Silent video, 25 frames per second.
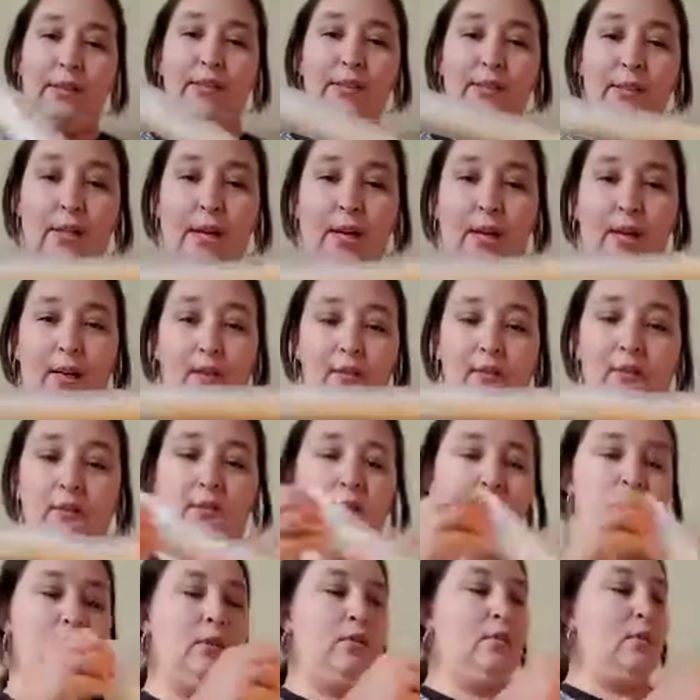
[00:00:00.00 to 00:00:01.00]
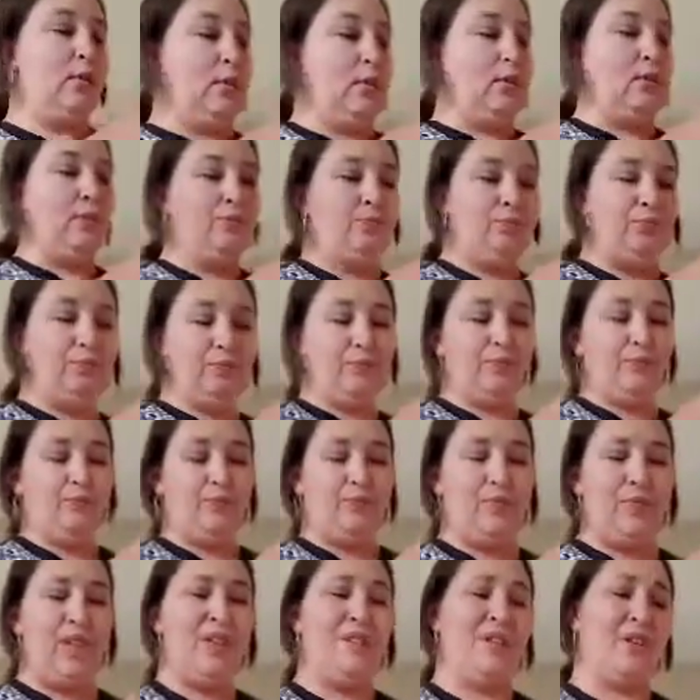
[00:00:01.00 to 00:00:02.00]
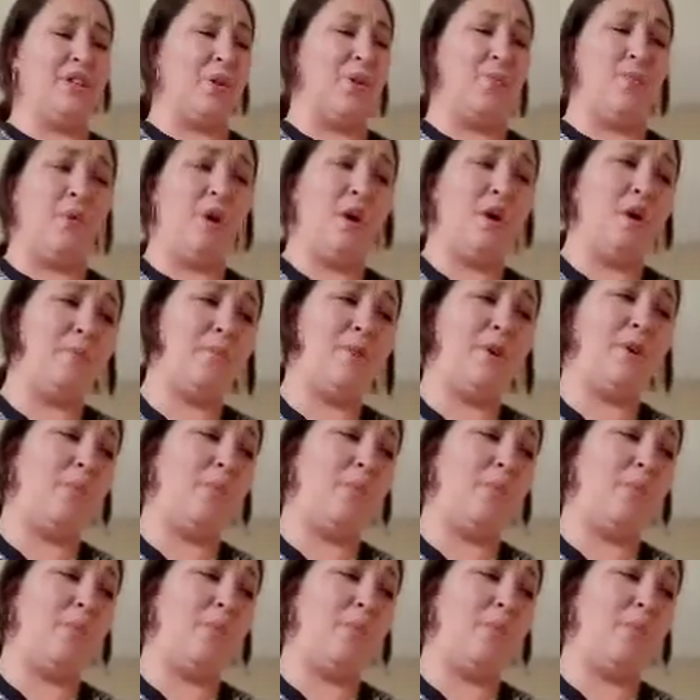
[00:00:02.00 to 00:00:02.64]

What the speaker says: okay? You can get the Walmart